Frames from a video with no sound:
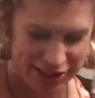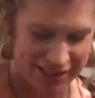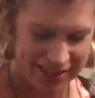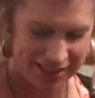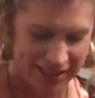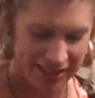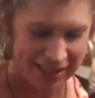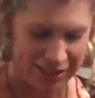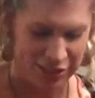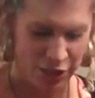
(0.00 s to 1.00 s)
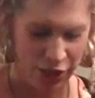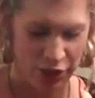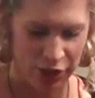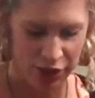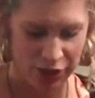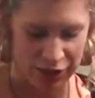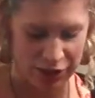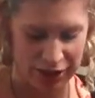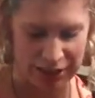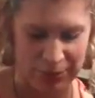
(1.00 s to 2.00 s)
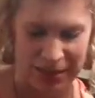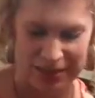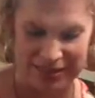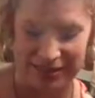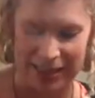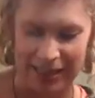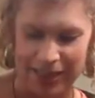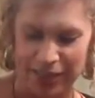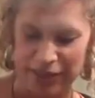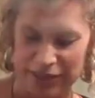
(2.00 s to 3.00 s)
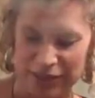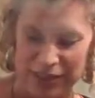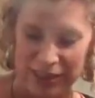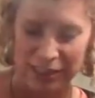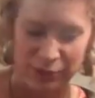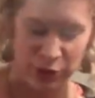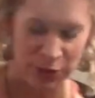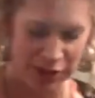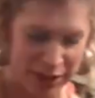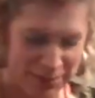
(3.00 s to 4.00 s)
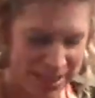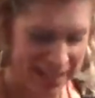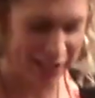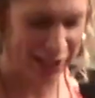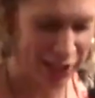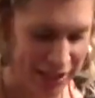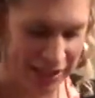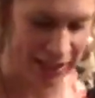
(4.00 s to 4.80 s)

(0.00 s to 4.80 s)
just to get this all thoroughly mixed together. If you want to come take a look